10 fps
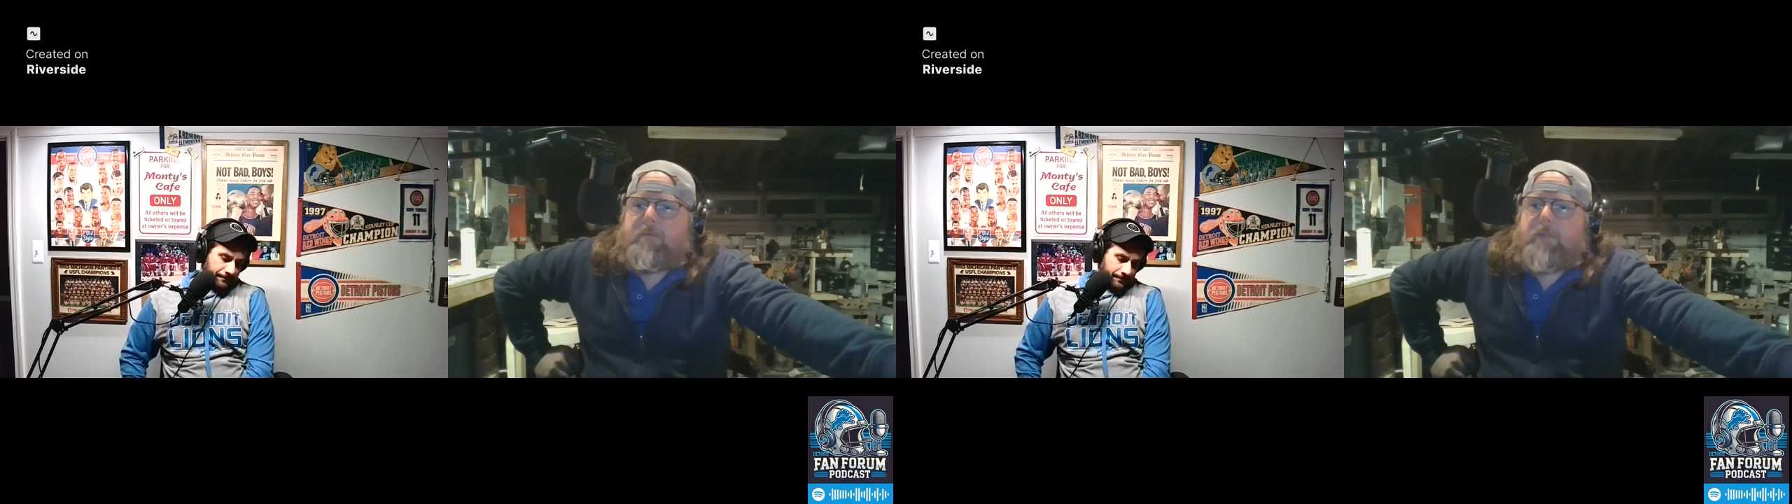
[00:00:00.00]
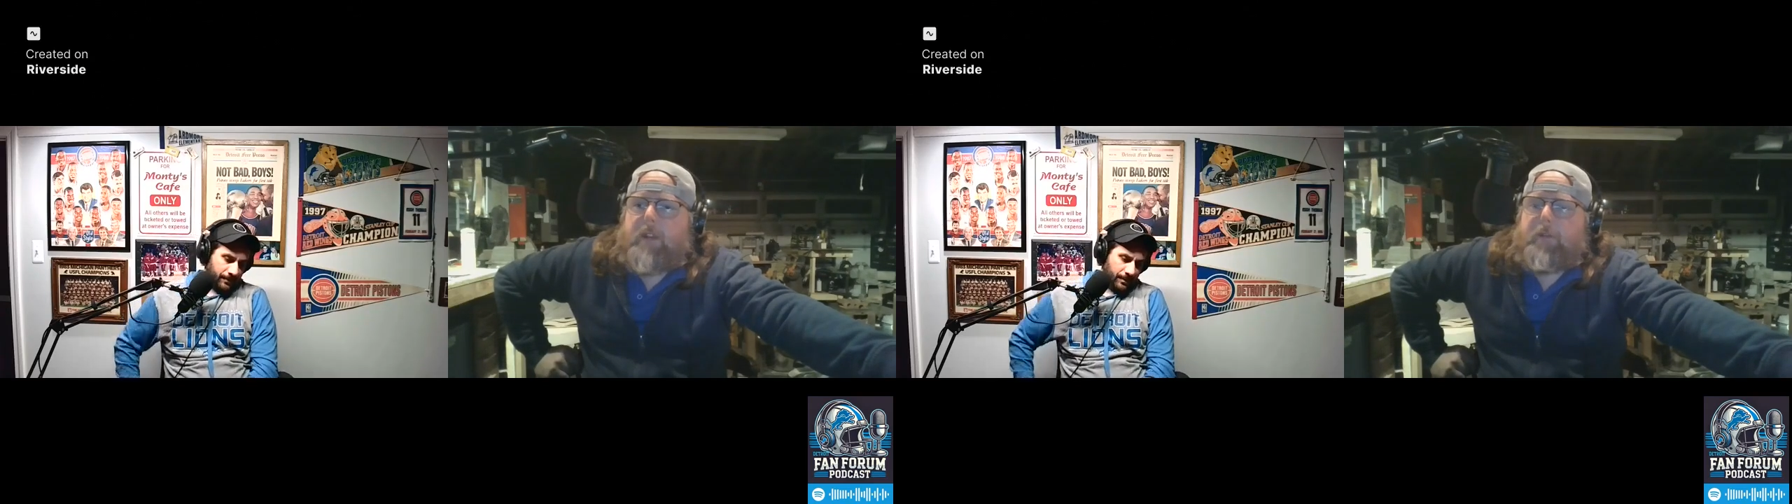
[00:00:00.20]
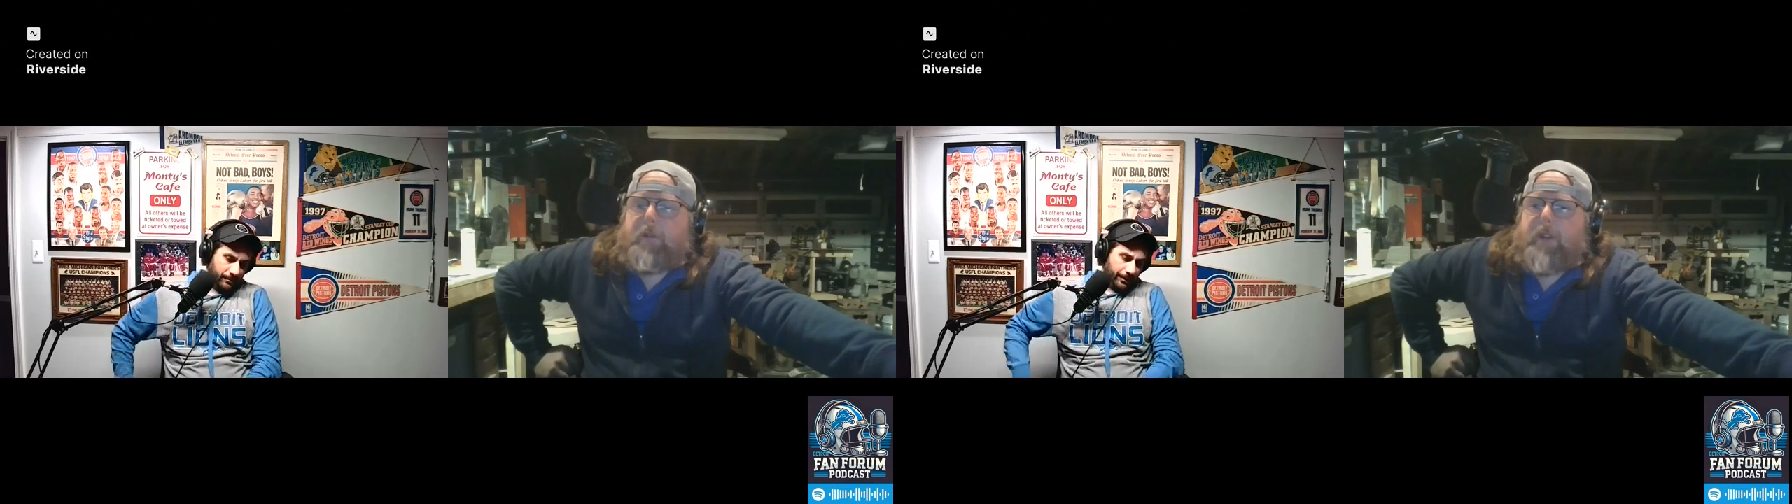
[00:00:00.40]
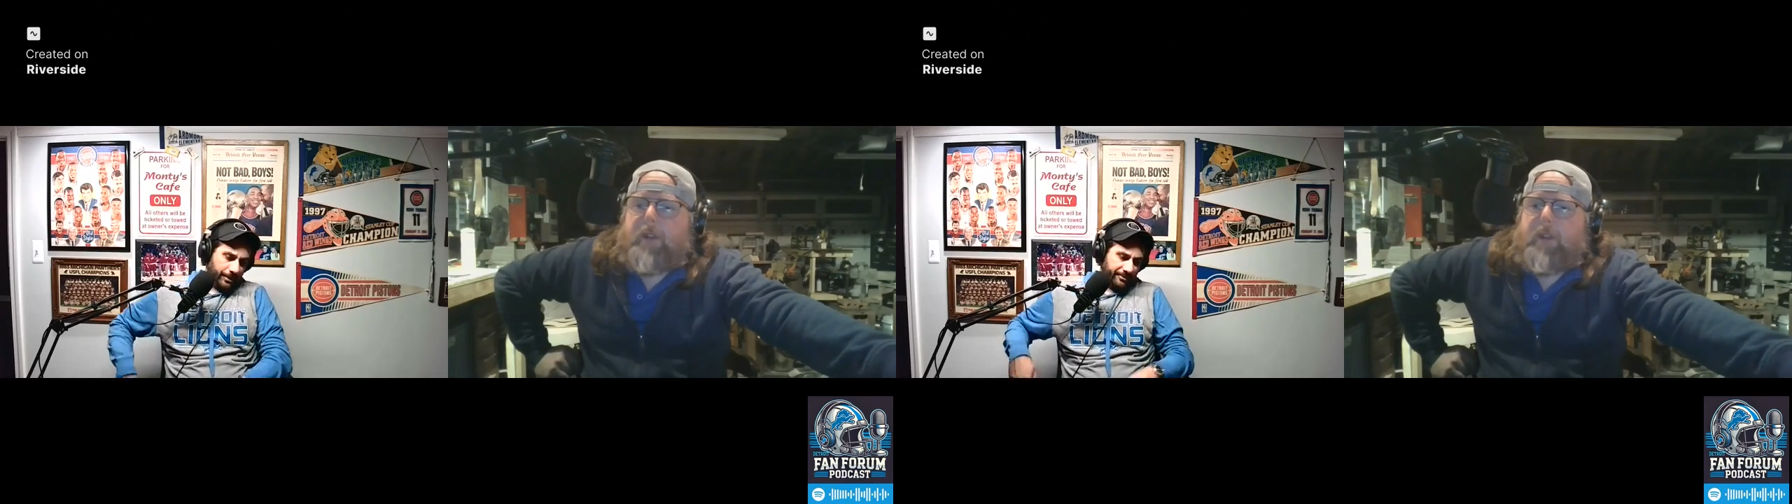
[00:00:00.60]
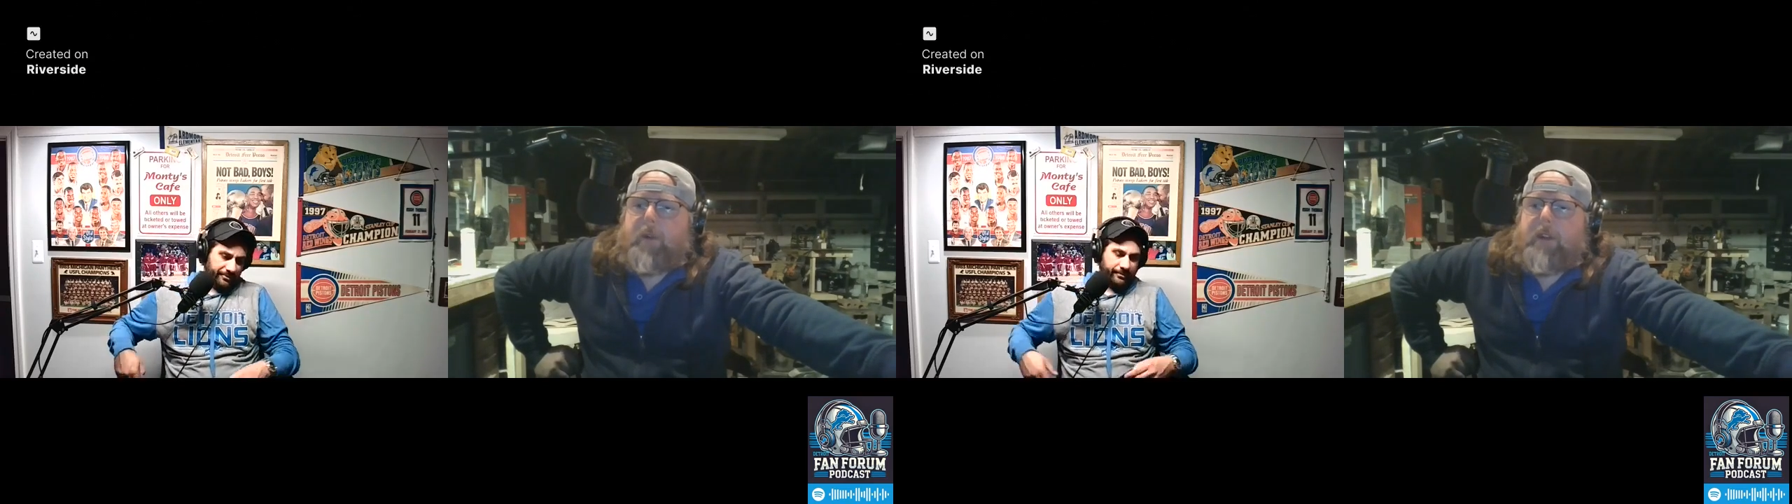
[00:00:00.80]
If we
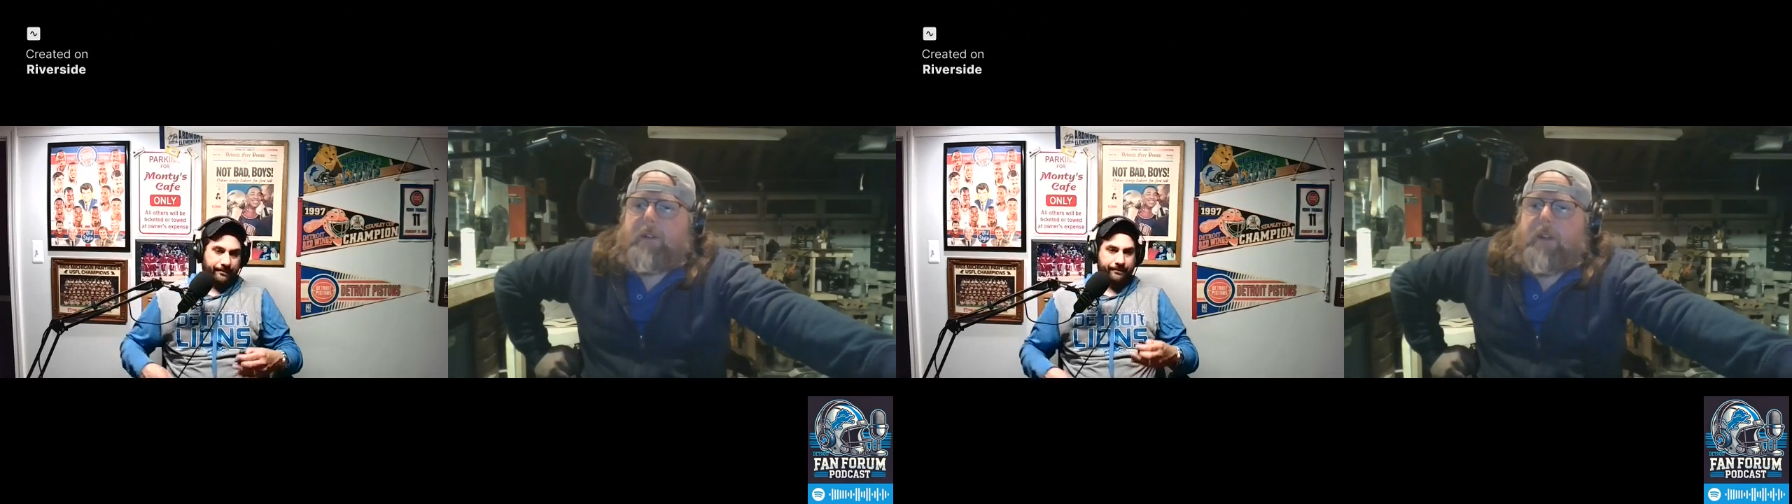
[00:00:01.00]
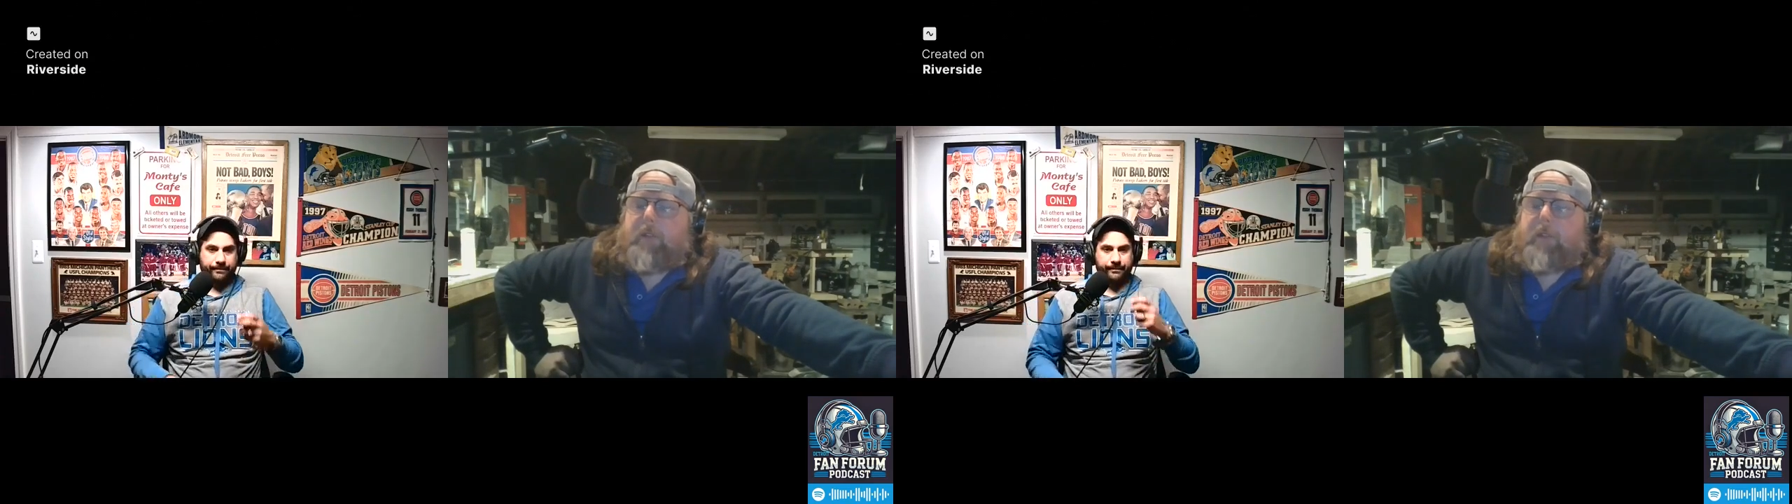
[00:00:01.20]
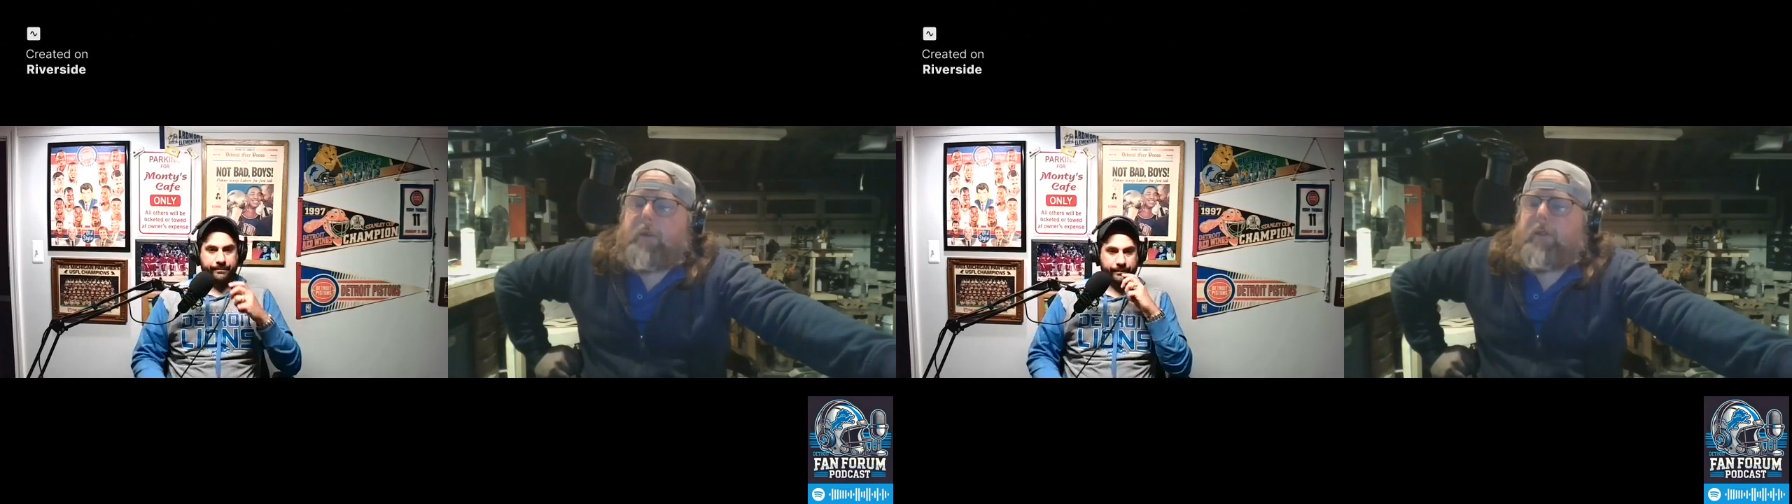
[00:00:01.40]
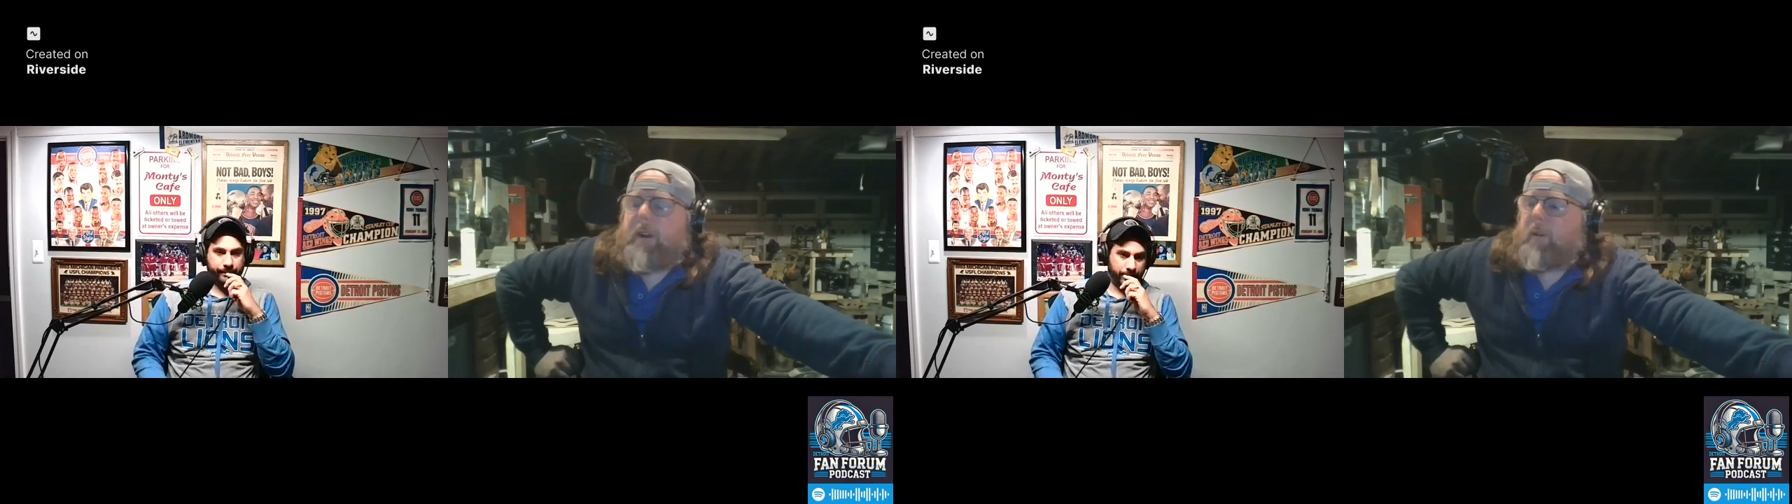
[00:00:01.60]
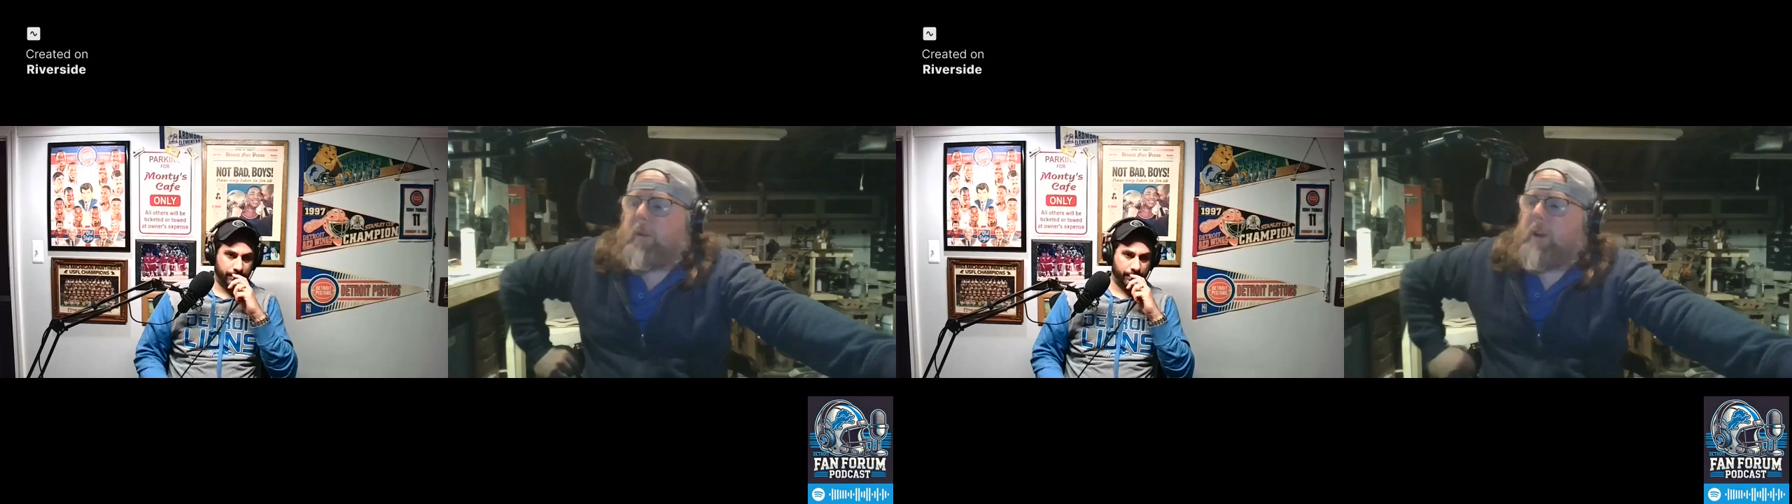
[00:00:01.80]
find
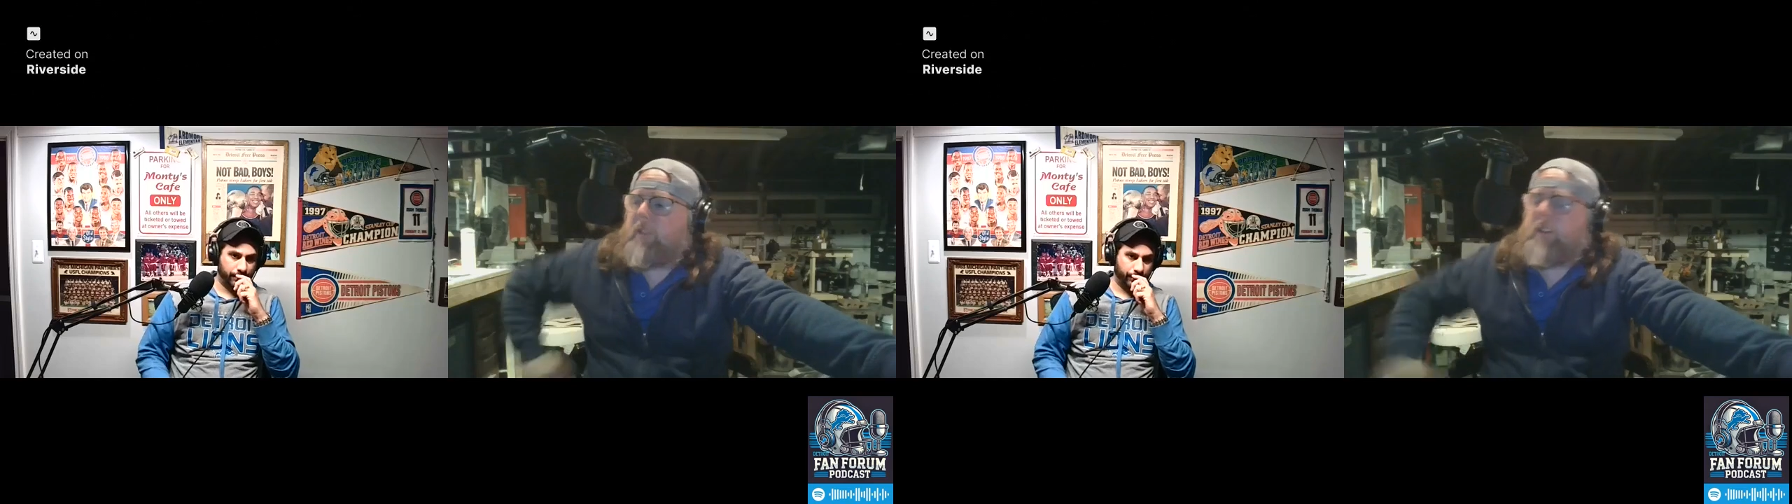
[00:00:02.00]
a way to